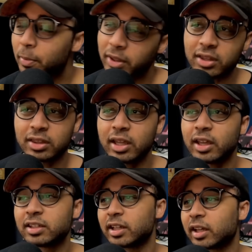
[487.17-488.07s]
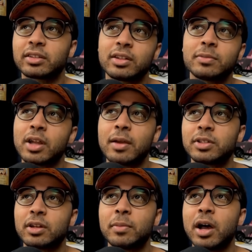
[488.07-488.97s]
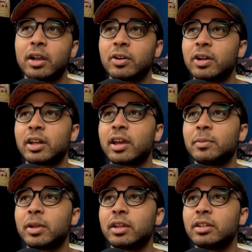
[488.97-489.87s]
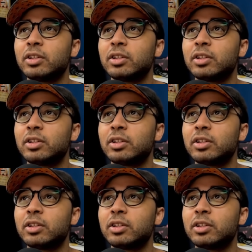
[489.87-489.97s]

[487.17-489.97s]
But the thing is, like, sometimes in a manga or in an anime,